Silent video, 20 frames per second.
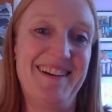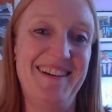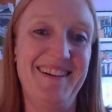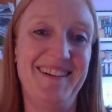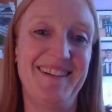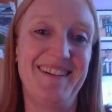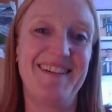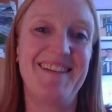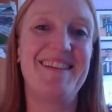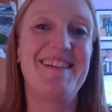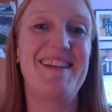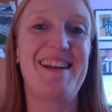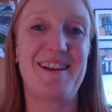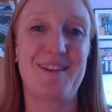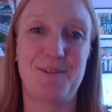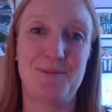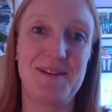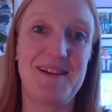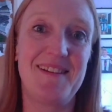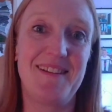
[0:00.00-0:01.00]
Yep.
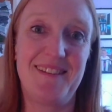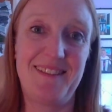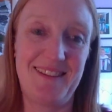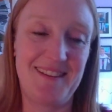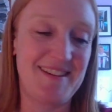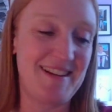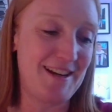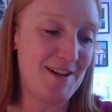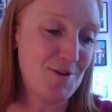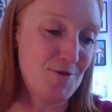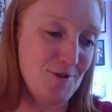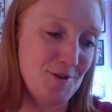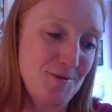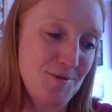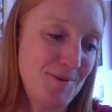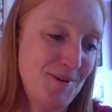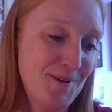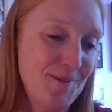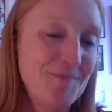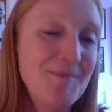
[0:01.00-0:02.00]
Next week is the dangerous
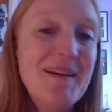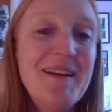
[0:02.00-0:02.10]
one.